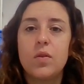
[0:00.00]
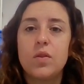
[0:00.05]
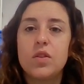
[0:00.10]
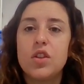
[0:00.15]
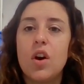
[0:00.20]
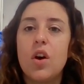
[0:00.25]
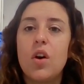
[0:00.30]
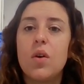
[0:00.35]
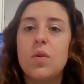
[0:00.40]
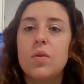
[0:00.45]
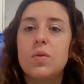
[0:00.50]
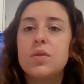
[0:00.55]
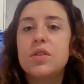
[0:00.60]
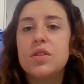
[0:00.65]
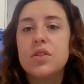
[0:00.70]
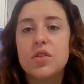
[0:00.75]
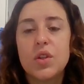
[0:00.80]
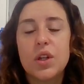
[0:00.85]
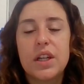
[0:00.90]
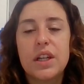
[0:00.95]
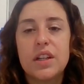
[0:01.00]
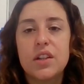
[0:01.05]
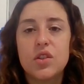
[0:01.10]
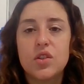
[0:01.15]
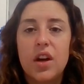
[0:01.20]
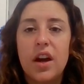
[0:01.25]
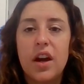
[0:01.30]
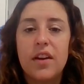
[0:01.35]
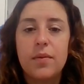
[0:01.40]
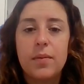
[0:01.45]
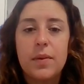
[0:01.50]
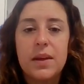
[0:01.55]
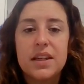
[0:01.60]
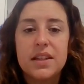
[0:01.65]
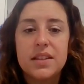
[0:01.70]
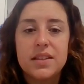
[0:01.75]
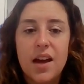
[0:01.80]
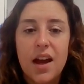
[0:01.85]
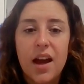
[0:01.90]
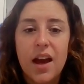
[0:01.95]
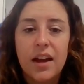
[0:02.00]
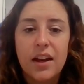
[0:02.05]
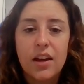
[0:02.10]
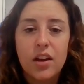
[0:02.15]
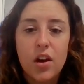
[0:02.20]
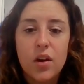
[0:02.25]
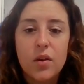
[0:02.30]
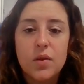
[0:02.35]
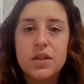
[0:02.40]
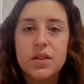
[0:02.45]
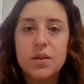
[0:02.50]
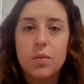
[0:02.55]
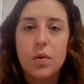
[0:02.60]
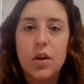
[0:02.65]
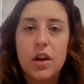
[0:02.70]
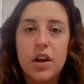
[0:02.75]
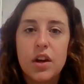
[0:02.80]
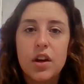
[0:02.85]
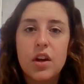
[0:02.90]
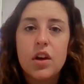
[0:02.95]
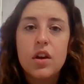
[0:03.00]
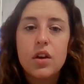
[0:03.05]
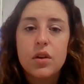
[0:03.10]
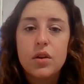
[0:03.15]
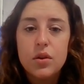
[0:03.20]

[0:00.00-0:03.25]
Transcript: don't drink and drive because I know someone